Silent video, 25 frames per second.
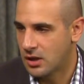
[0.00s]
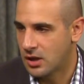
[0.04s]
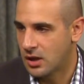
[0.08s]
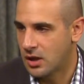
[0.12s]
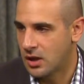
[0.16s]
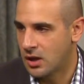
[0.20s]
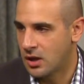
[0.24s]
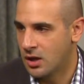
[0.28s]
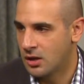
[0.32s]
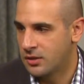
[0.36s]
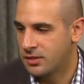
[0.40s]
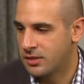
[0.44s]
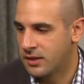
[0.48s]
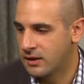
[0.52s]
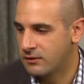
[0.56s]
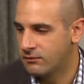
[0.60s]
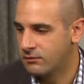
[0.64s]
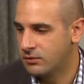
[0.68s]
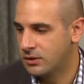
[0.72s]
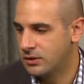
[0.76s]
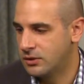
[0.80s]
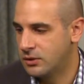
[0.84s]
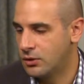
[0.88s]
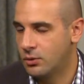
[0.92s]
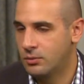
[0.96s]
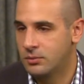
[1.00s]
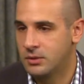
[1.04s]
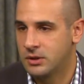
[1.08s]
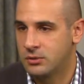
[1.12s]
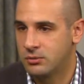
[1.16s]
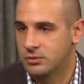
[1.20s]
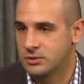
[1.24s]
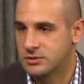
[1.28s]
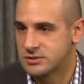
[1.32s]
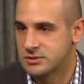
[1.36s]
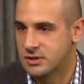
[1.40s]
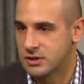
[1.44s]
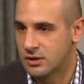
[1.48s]
Uh, thankfully, nobody
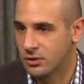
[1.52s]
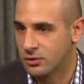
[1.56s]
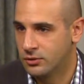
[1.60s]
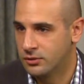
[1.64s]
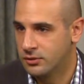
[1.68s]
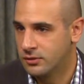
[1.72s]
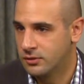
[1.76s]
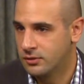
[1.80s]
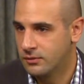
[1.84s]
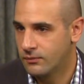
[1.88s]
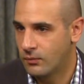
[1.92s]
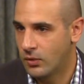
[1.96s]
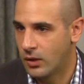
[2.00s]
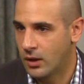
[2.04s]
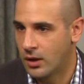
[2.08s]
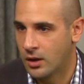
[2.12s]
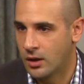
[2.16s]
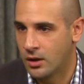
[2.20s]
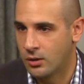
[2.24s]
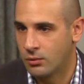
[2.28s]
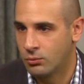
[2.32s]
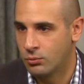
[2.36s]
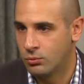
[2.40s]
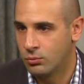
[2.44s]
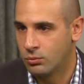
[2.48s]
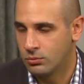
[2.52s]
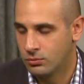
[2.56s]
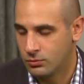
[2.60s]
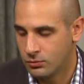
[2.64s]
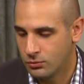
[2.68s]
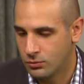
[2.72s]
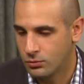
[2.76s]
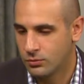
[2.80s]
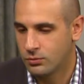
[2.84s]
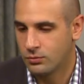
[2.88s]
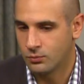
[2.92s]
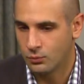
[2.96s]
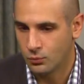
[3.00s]
was killed. Yeah, no, uh, thank God
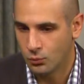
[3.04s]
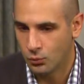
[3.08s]
for that.